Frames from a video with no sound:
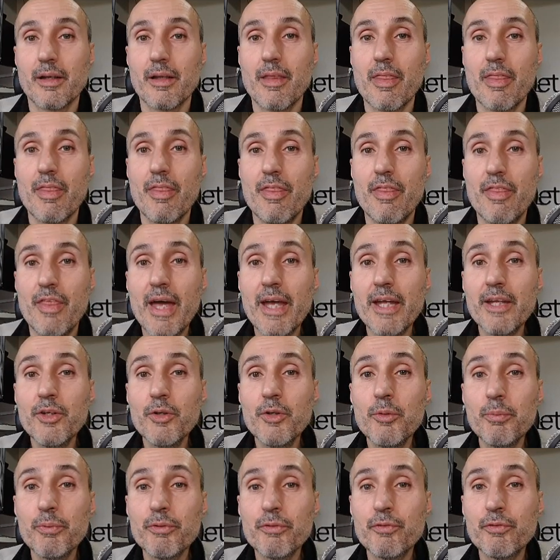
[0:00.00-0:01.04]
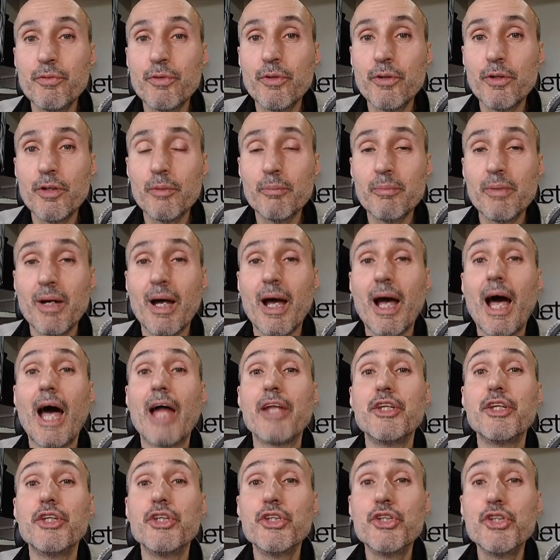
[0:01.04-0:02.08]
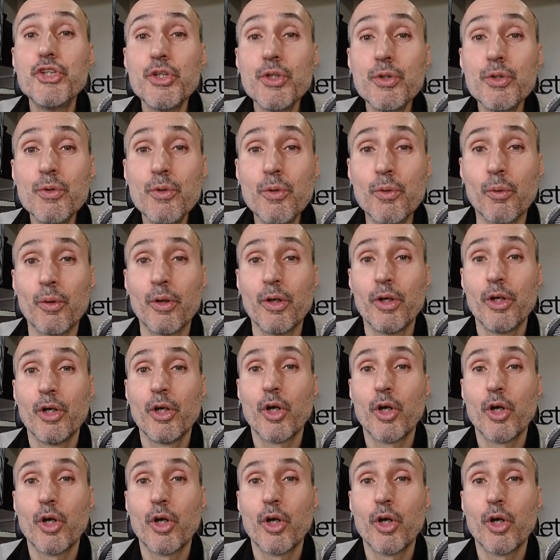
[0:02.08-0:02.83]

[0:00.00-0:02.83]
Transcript: Then you perform a new